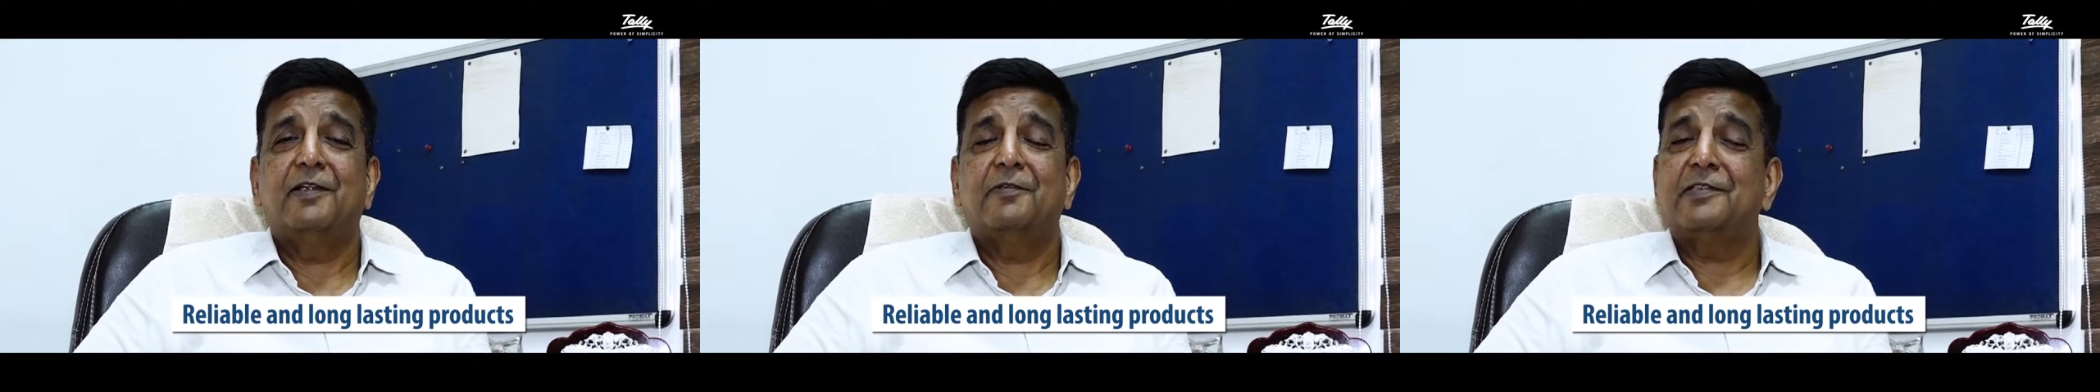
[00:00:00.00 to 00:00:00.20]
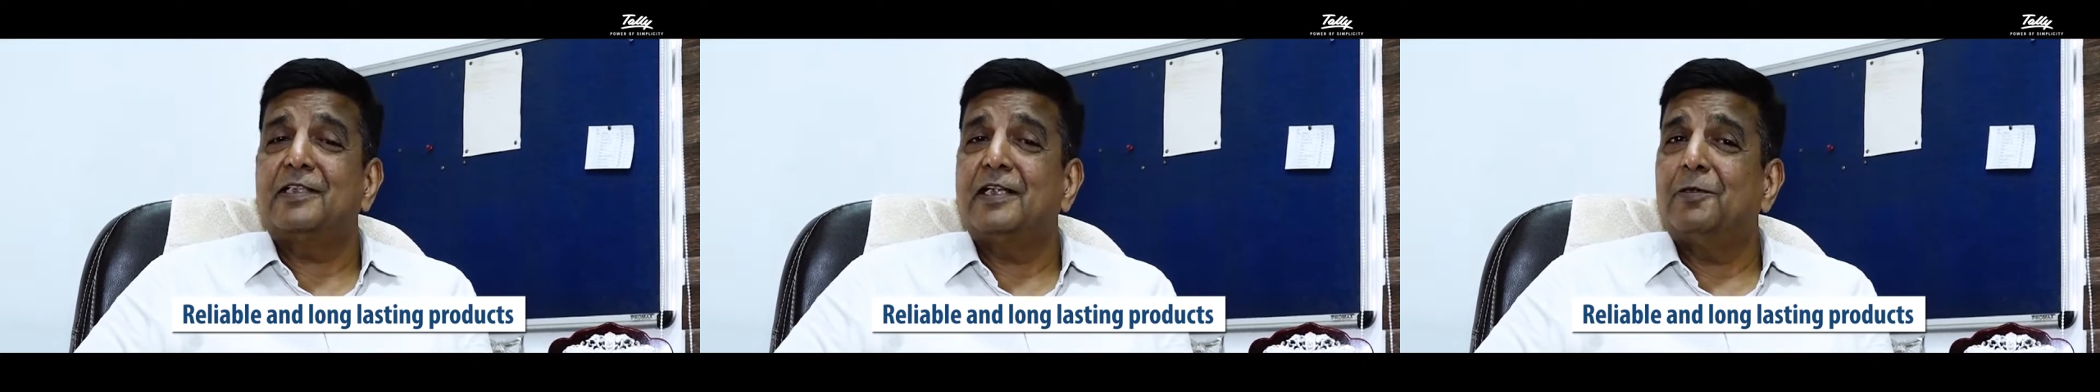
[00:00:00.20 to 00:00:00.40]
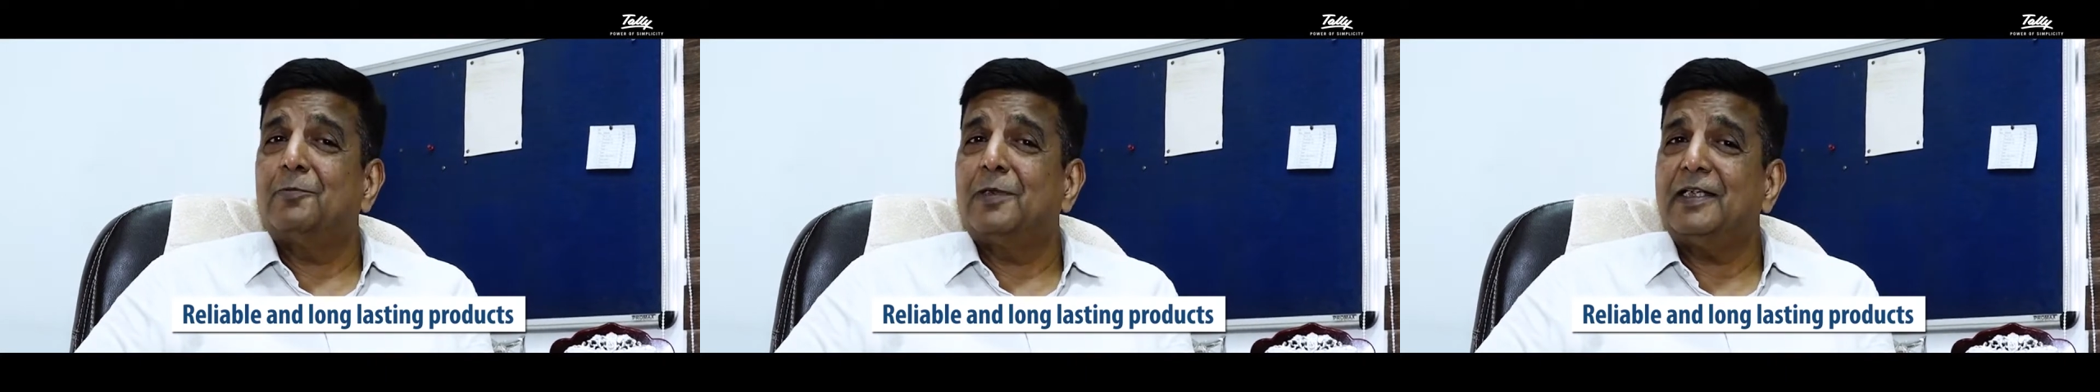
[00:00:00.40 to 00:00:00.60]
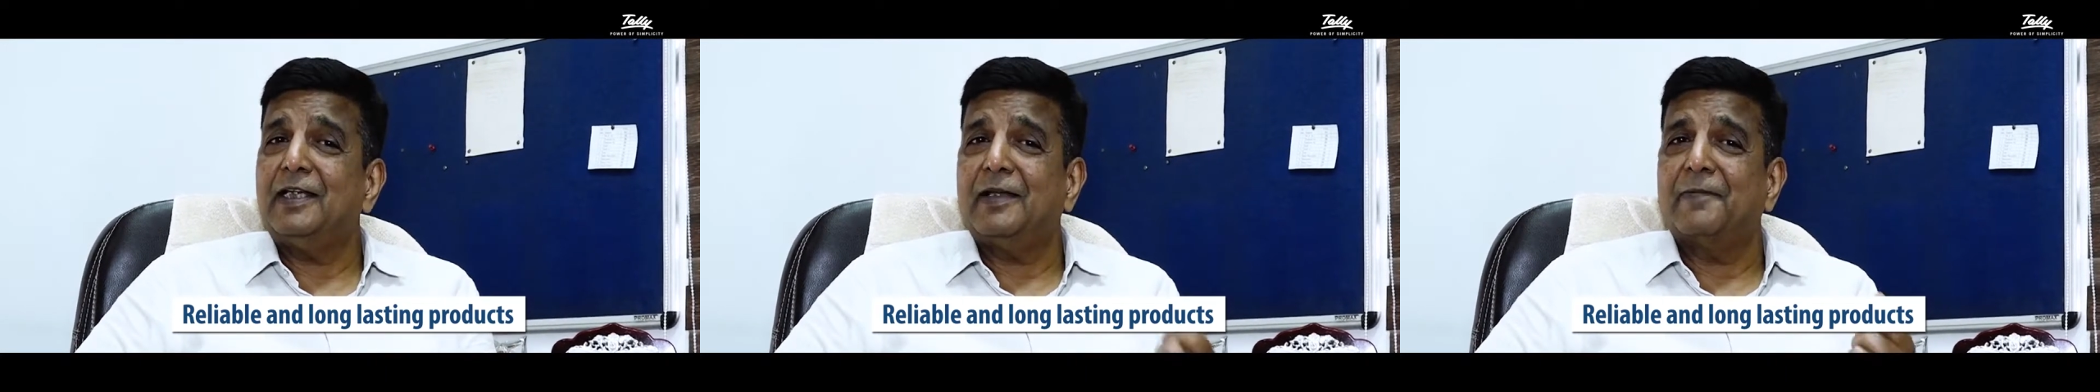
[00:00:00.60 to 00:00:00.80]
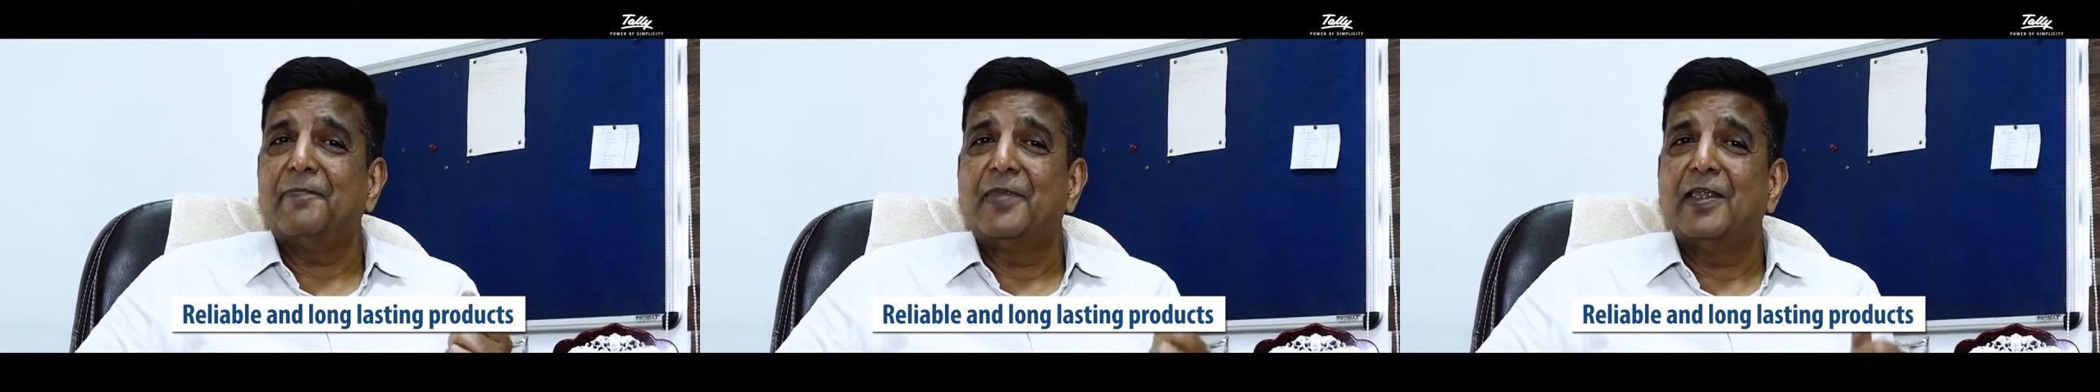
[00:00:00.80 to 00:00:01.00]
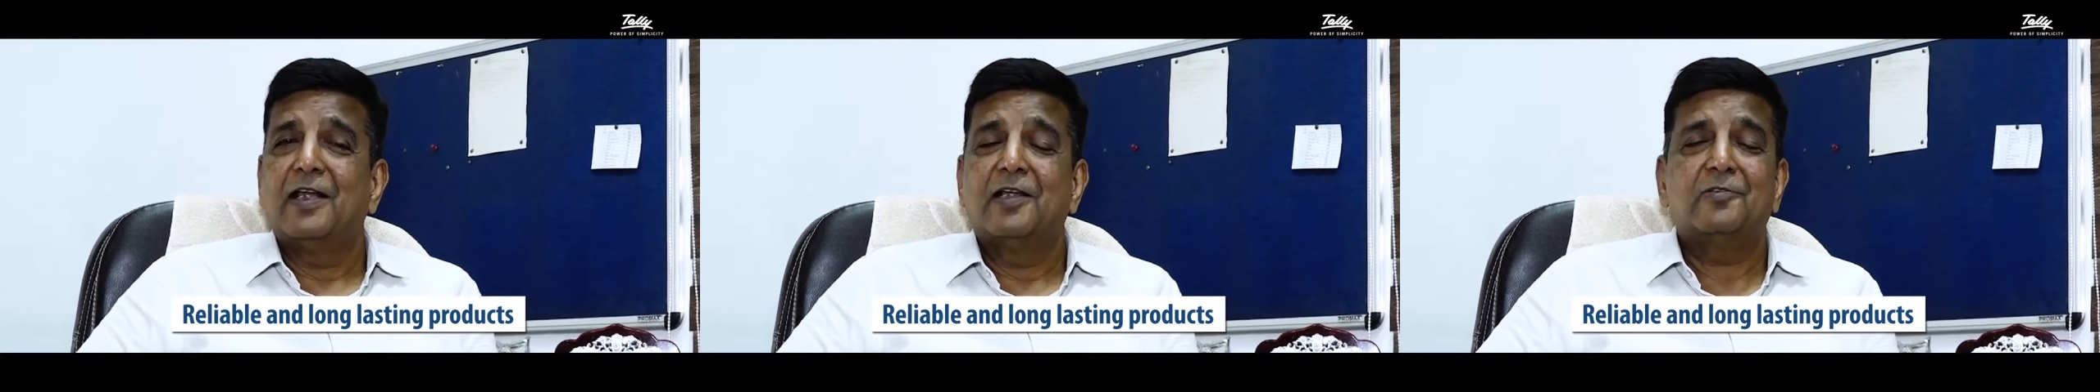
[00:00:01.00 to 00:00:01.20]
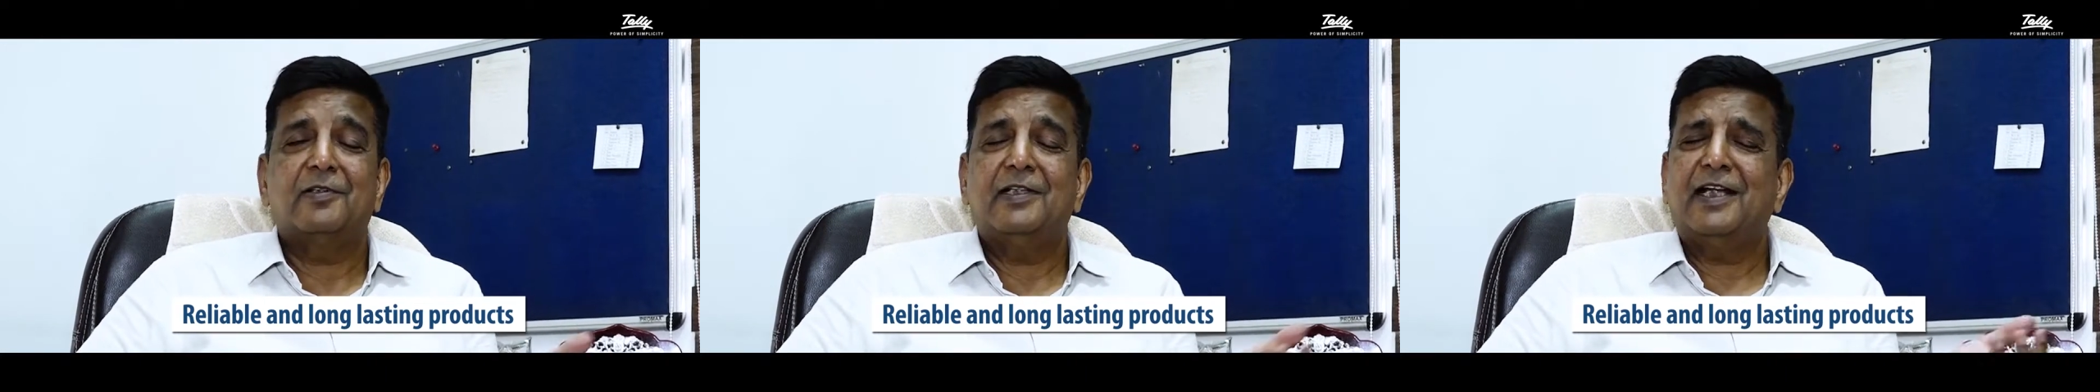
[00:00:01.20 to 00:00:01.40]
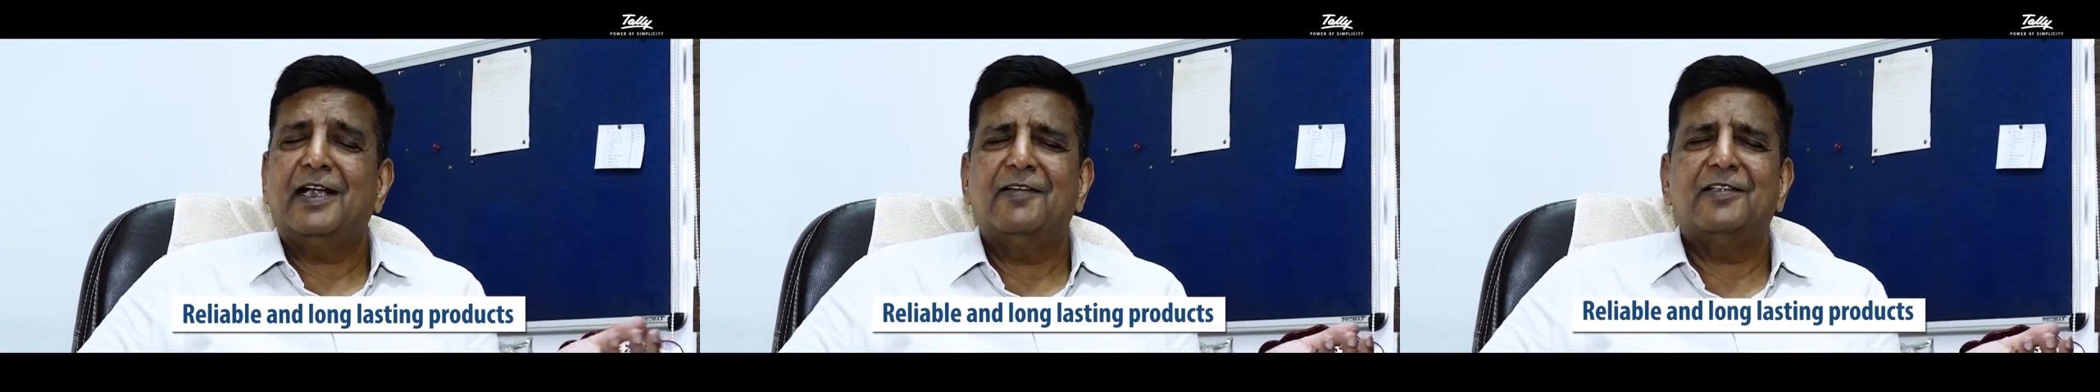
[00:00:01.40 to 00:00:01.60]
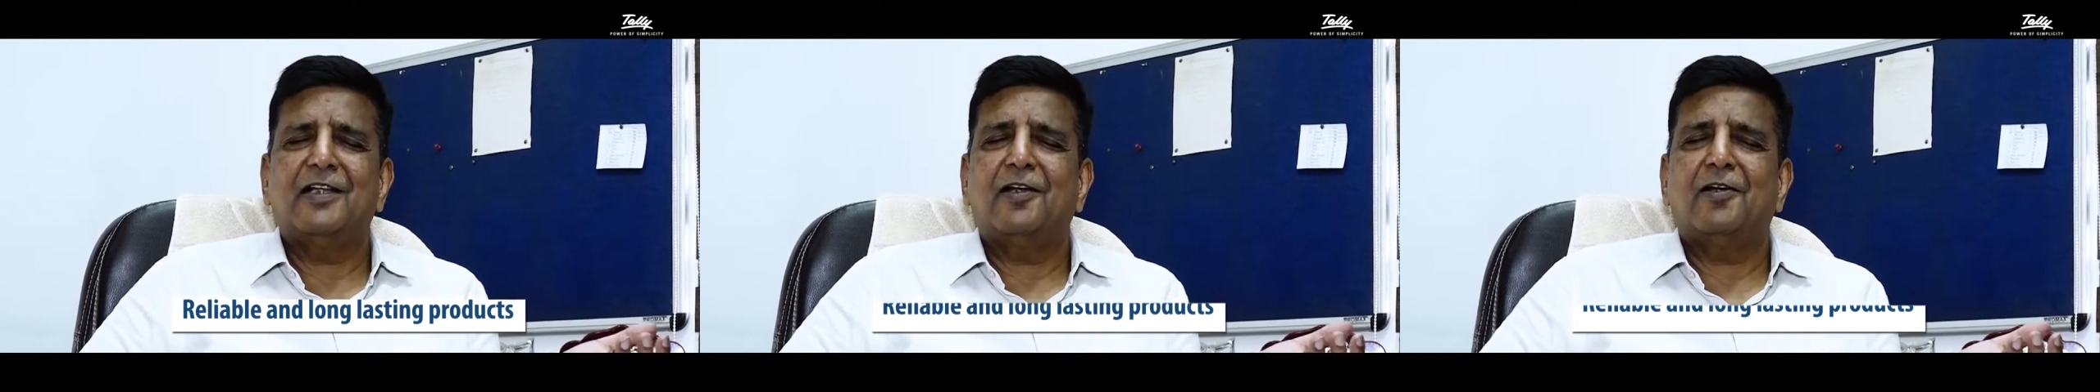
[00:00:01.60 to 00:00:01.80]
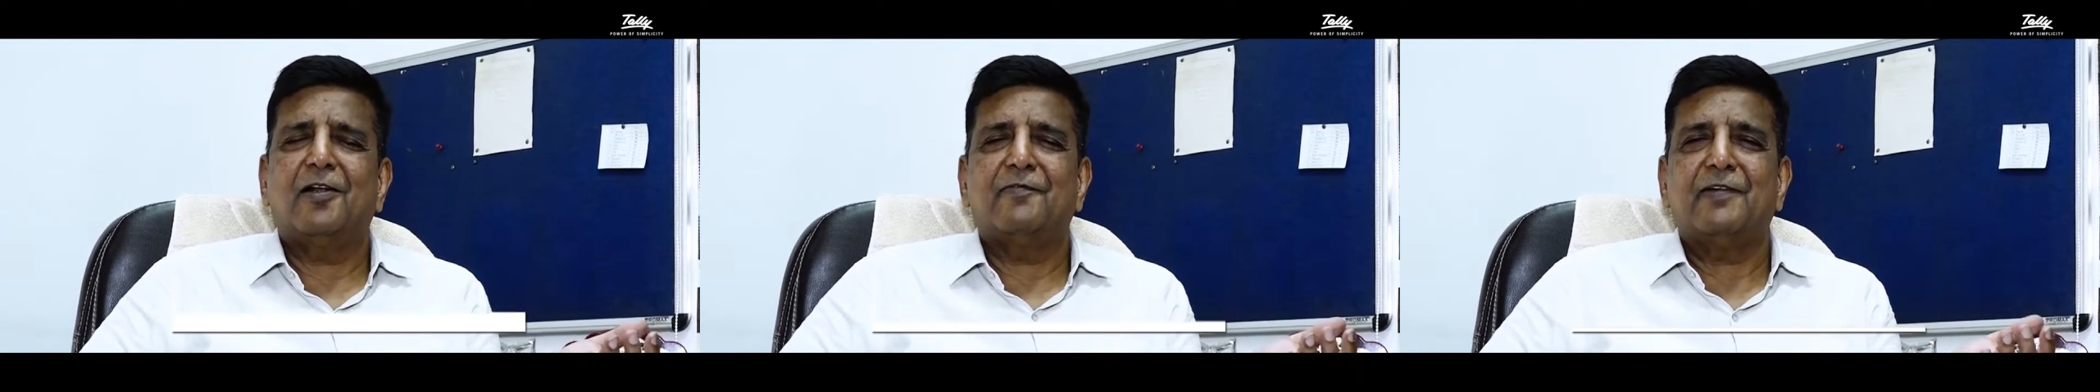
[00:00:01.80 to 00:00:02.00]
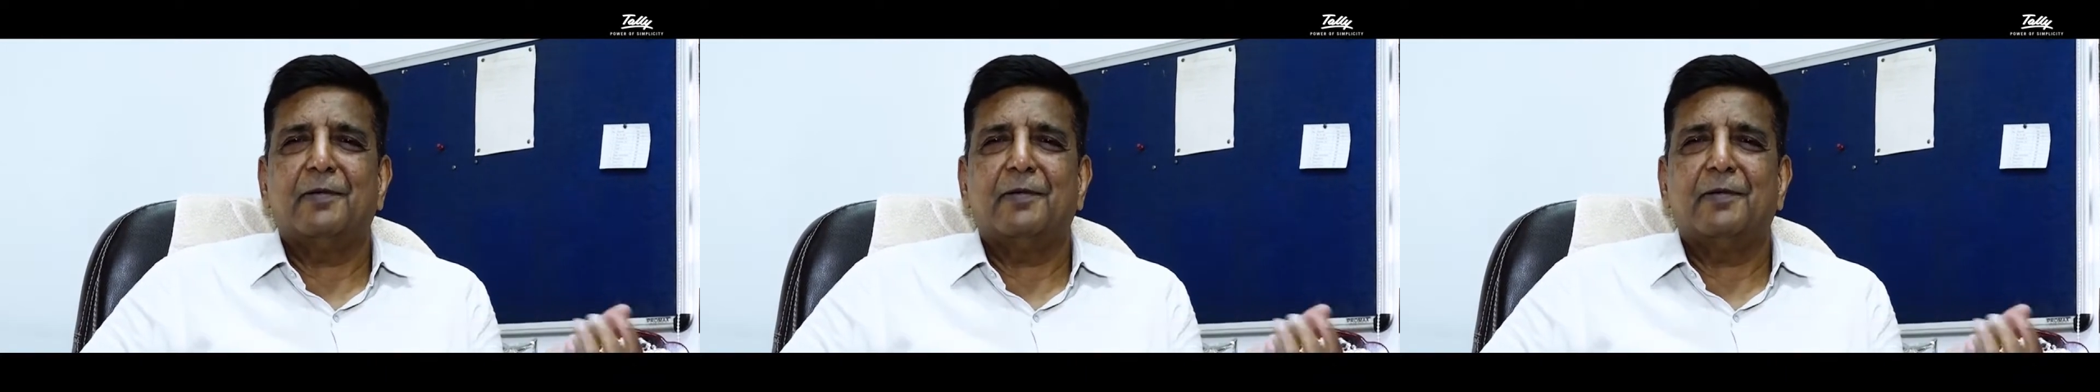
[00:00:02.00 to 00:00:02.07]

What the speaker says: they were still working. So that gives a lot of